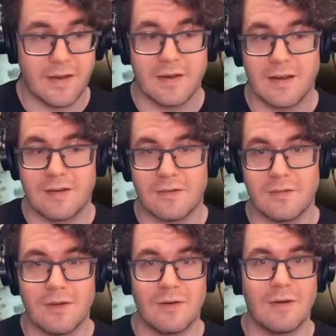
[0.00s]
And I
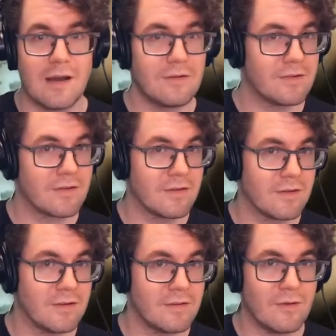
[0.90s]
don't know how it's going to
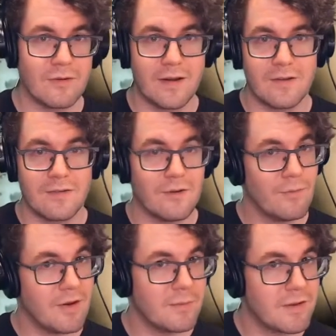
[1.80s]
go, or I don't know
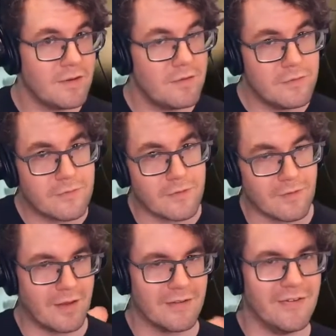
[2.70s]
what I'm going to do for a
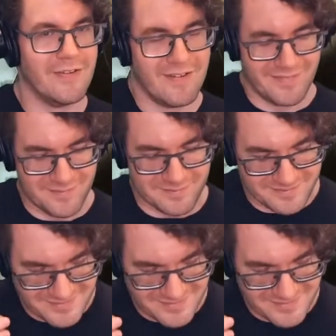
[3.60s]
lot of them.